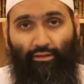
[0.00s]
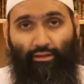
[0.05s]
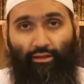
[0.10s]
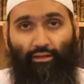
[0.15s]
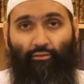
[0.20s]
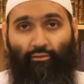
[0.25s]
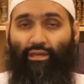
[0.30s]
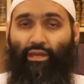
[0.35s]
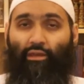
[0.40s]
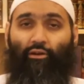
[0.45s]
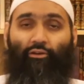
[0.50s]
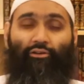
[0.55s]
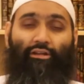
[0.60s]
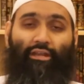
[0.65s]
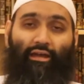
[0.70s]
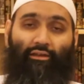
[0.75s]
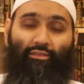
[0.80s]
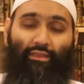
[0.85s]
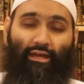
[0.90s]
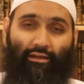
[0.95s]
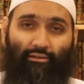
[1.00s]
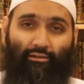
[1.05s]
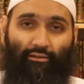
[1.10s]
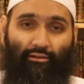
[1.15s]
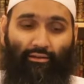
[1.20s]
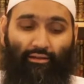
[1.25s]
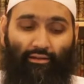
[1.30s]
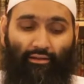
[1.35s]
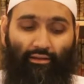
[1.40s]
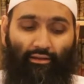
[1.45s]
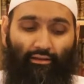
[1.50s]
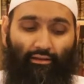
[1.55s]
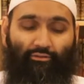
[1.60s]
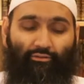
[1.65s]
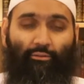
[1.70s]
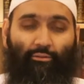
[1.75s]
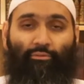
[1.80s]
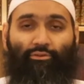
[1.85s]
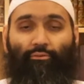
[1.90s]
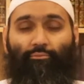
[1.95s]
We cannot deny that.
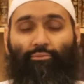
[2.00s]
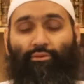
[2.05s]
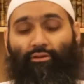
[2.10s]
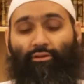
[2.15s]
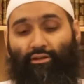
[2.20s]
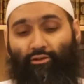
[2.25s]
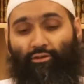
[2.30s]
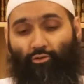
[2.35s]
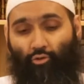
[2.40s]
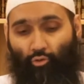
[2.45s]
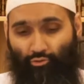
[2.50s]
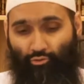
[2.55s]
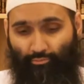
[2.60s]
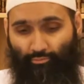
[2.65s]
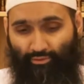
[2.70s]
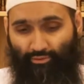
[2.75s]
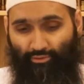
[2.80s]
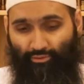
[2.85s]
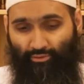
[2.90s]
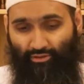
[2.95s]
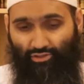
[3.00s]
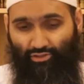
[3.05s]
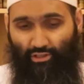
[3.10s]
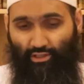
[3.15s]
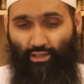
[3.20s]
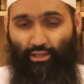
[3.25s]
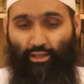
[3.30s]
Some of them did hold this position.